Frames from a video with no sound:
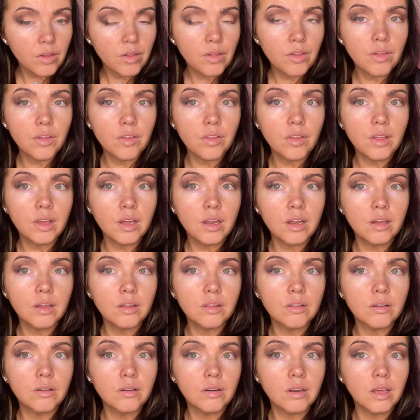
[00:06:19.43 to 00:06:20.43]
that
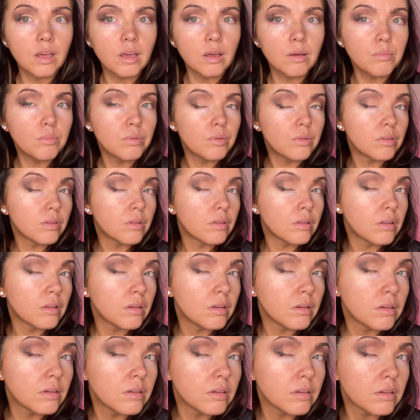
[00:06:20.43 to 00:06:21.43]
other depth.
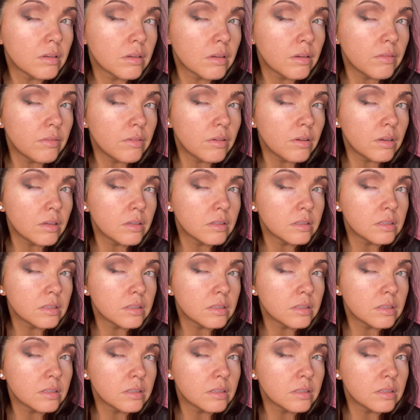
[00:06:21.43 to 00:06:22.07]
If you can